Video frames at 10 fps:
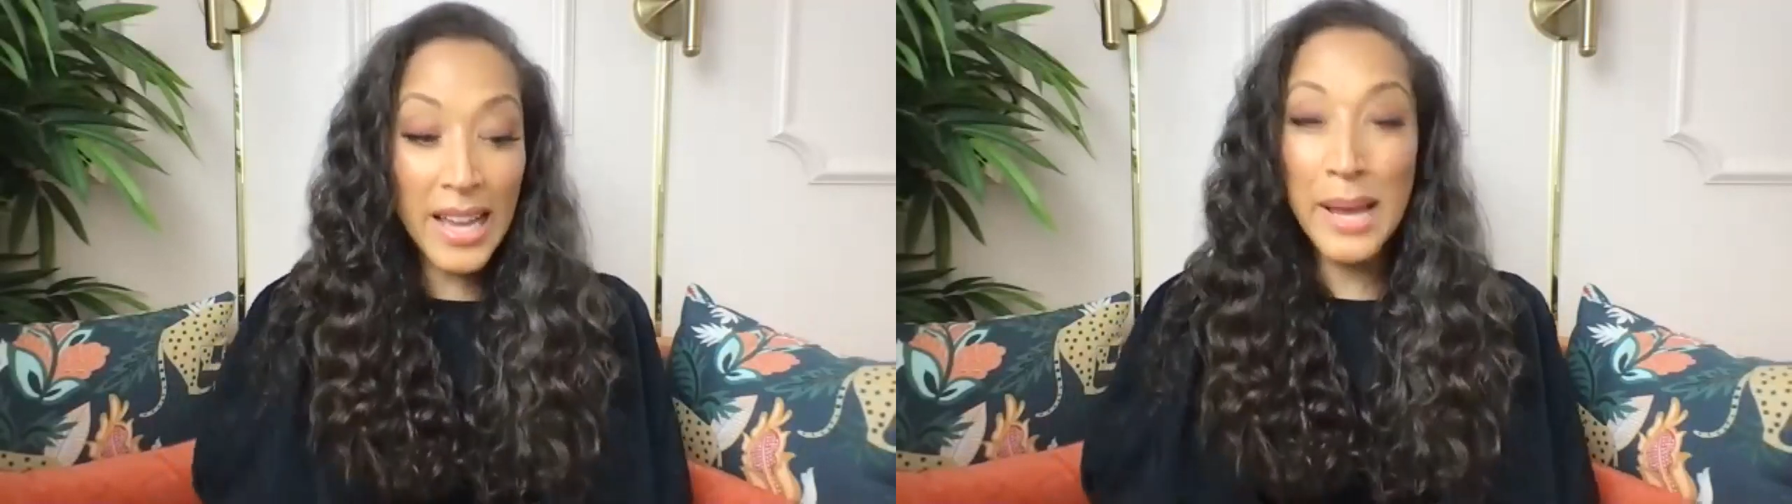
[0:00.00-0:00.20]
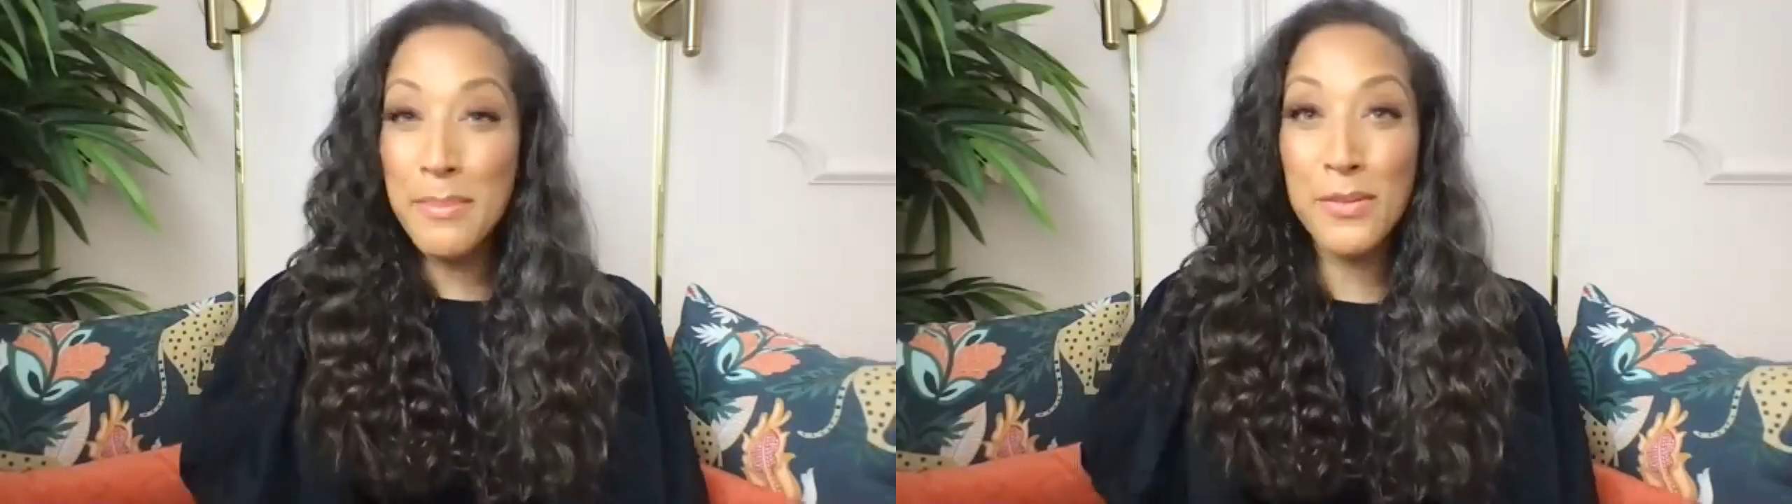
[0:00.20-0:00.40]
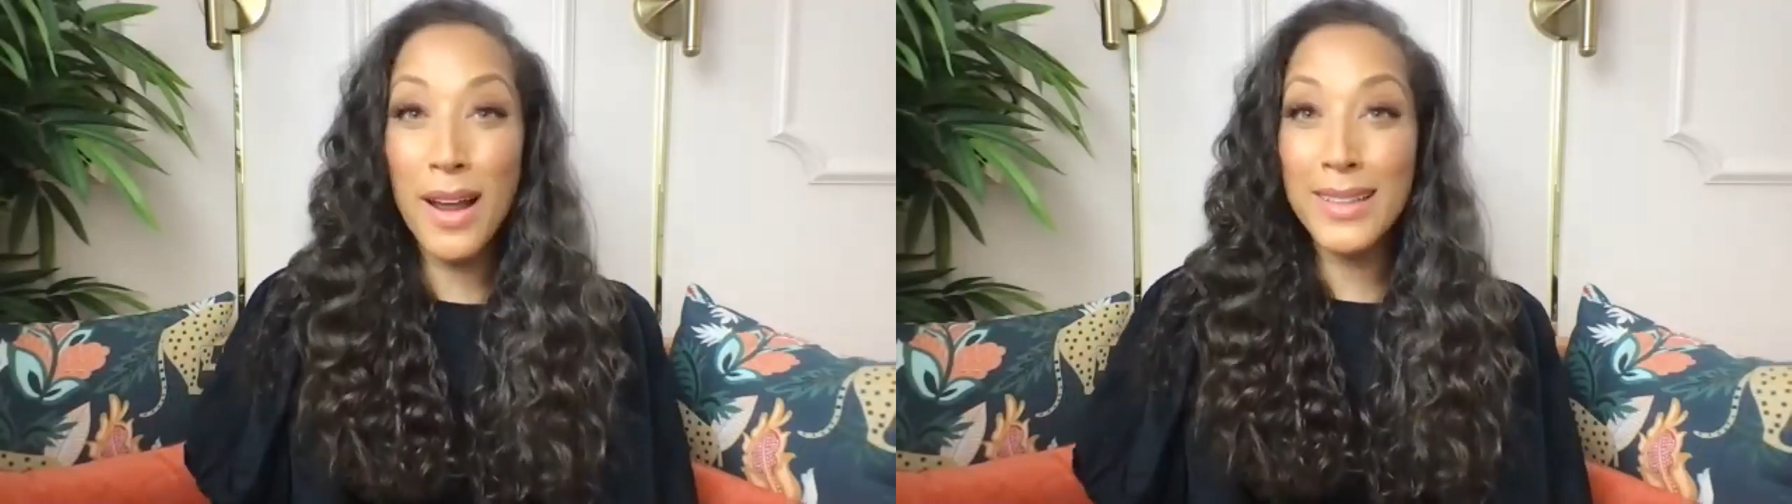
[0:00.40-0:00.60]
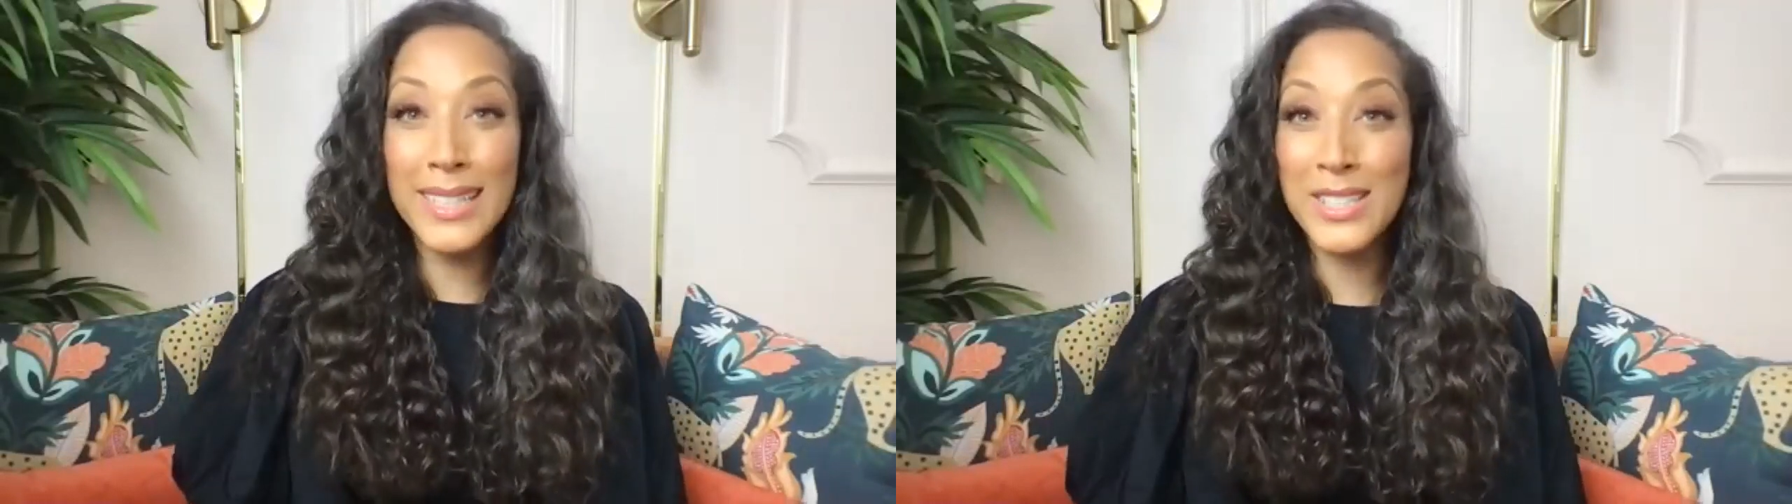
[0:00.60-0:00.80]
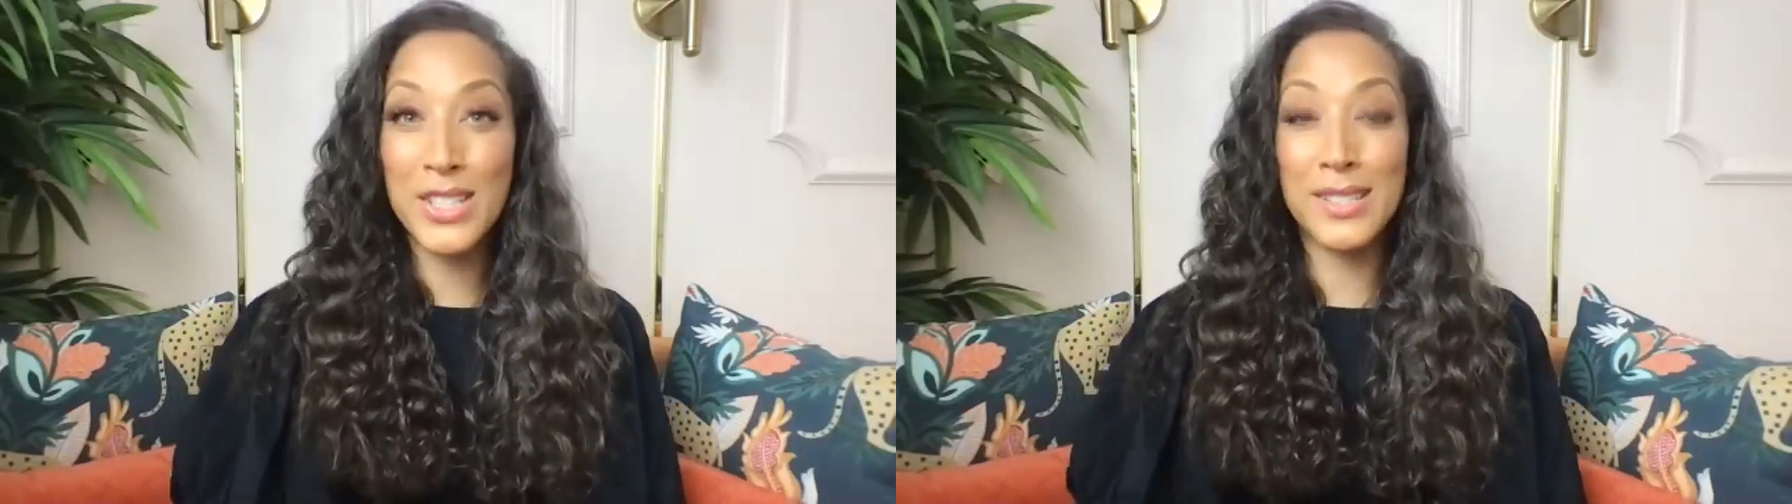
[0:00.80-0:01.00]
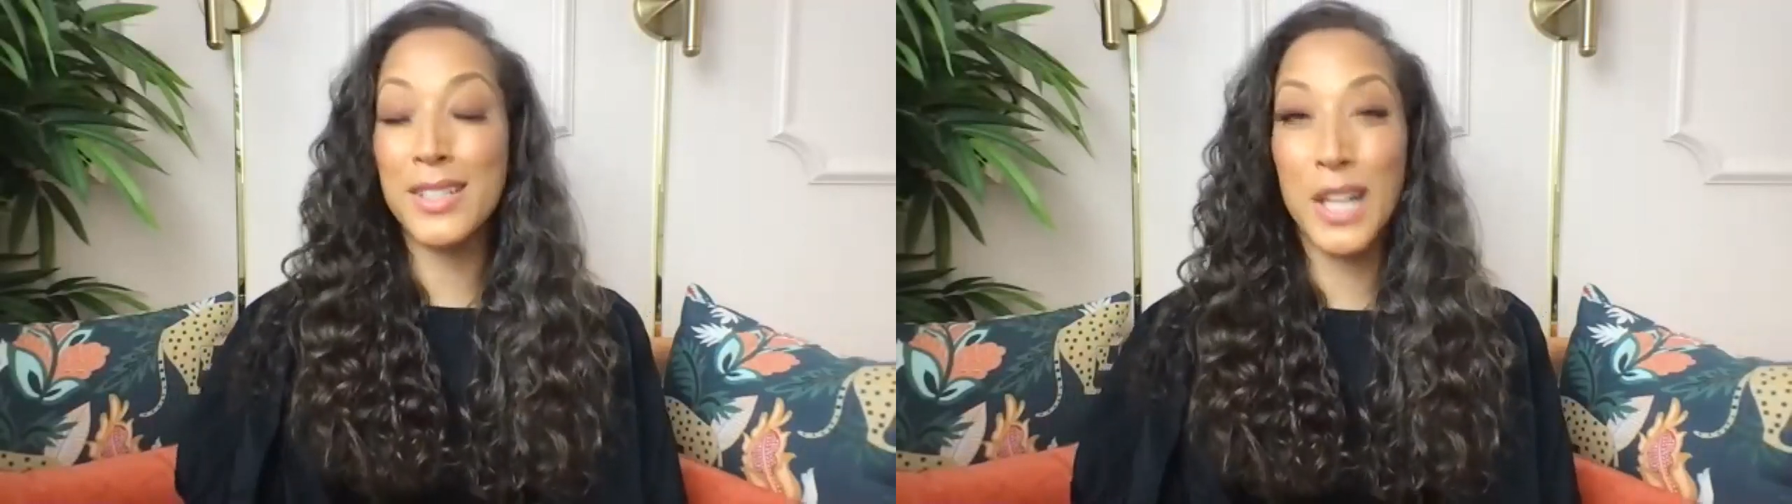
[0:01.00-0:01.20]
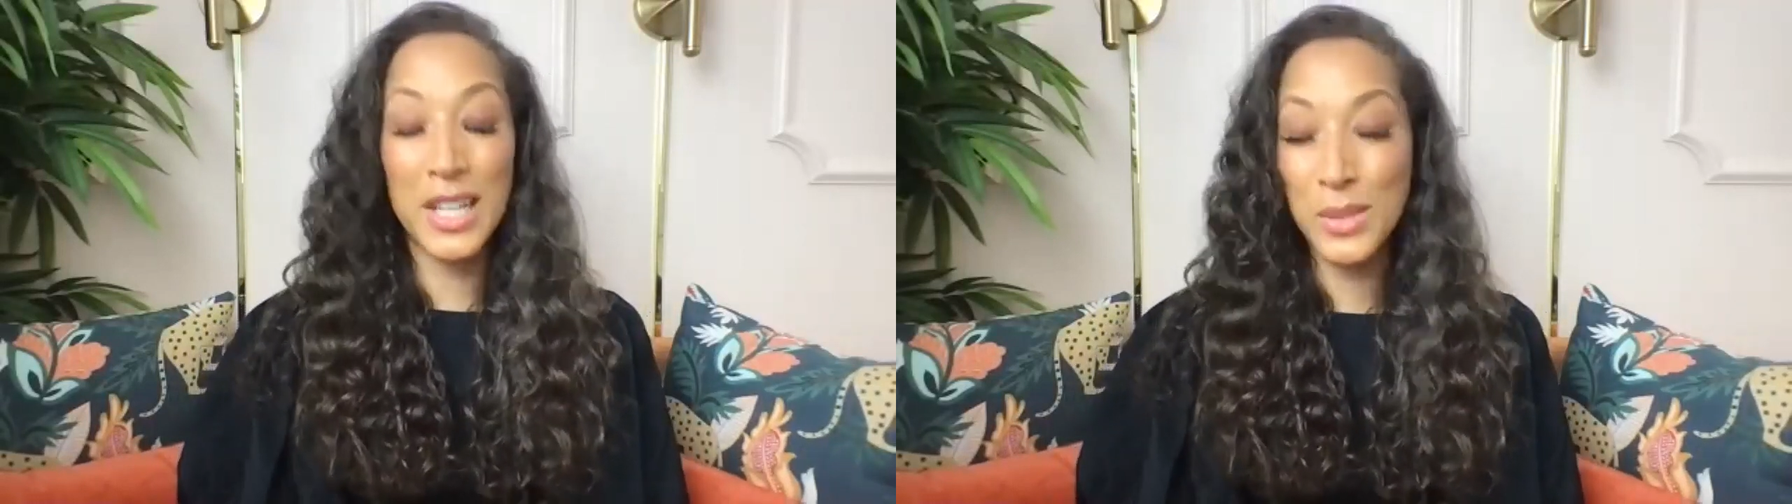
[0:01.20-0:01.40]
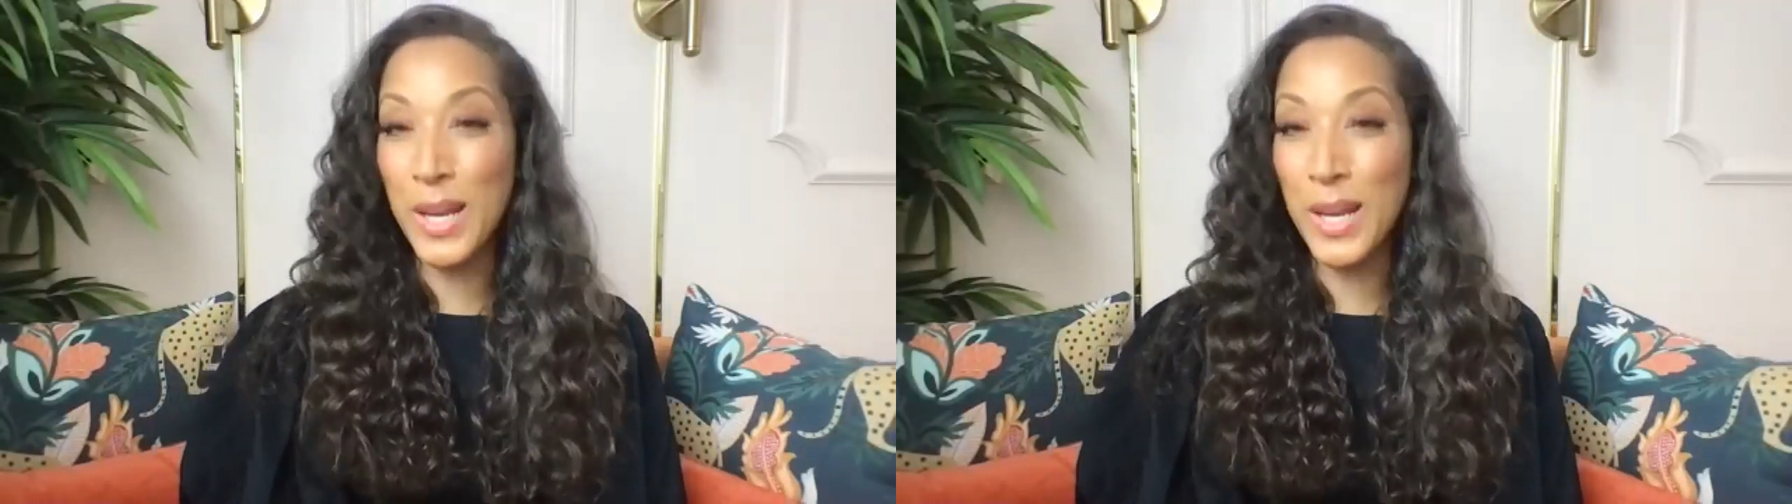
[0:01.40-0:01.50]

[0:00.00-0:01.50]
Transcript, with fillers: Amber Riley is just clutch.